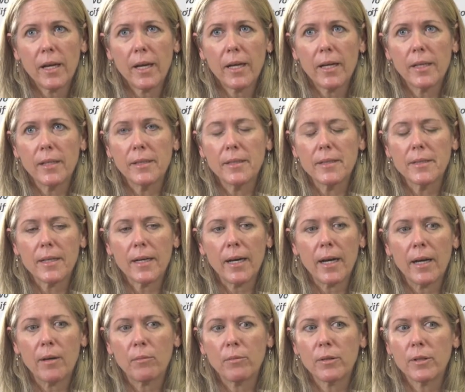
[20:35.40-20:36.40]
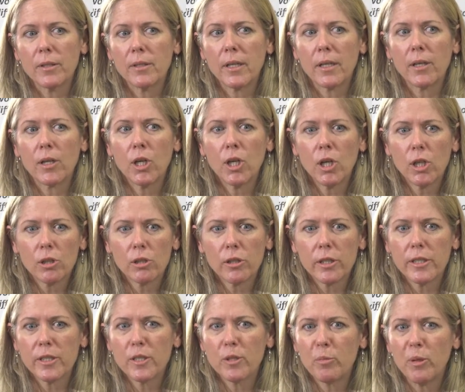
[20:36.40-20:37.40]
And I would
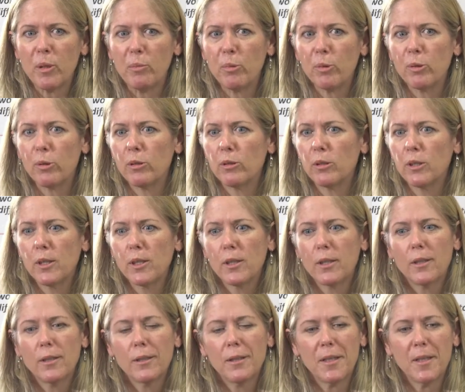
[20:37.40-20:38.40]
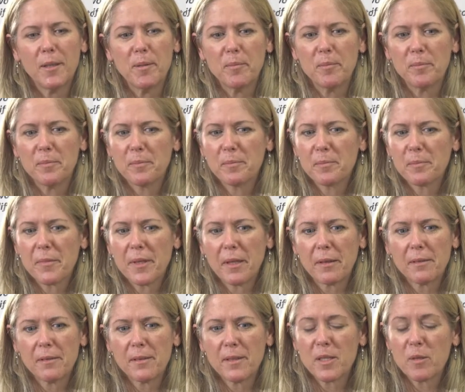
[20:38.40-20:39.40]
encourage people,
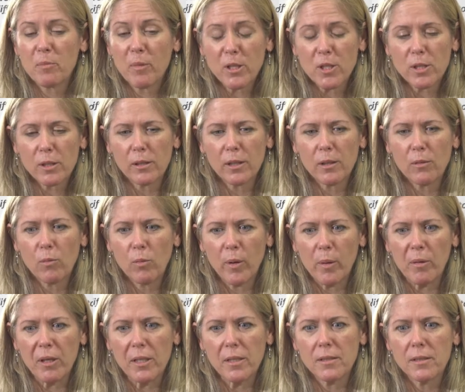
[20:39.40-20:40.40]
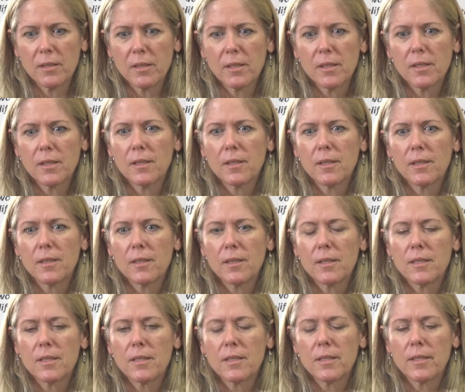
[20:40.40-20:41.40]
especially women,
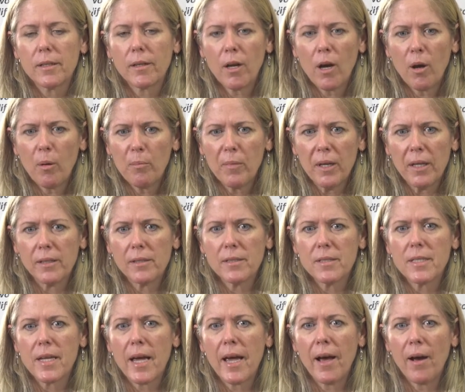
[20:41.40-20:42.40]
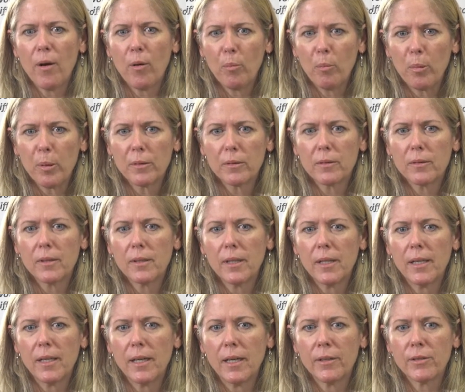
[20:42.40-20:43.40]
to come in to help
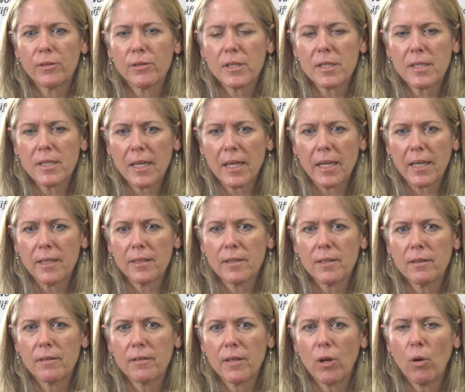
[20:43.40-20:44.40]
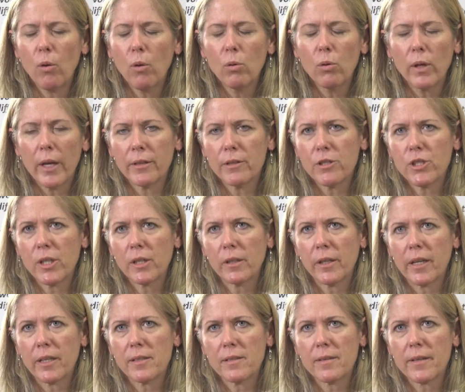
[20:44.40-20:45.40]
understand the whole energy
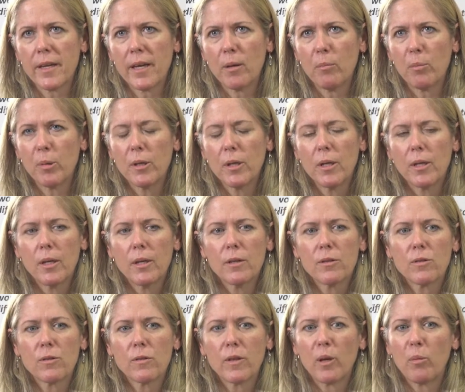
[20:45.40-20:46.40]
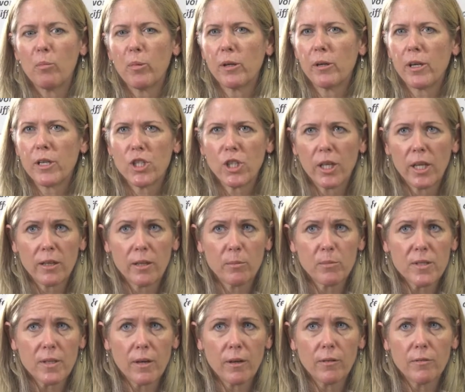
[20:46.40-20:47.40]
landscape so they can better educate
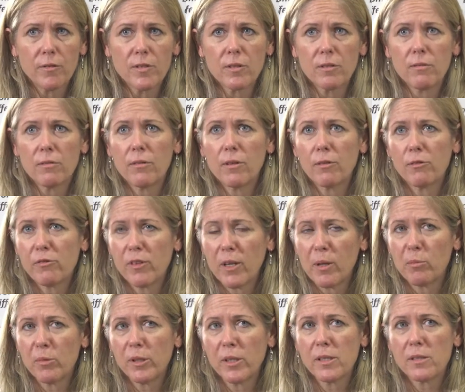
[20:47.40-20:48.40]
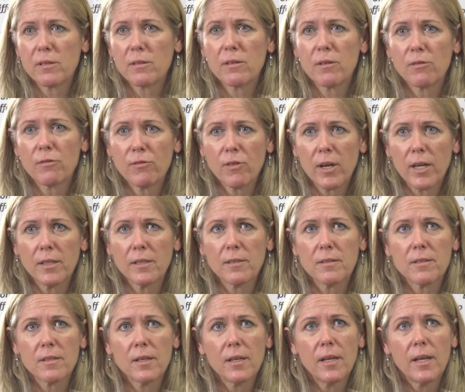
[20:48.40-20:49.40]
themselves, their families, their
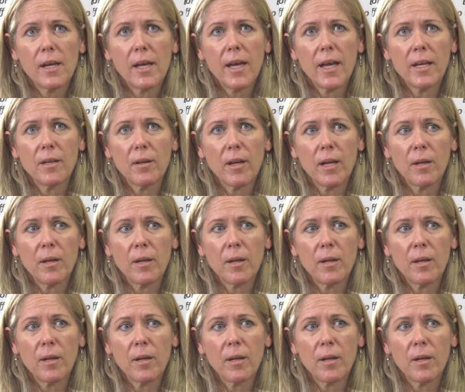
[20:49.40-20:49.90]
friends, and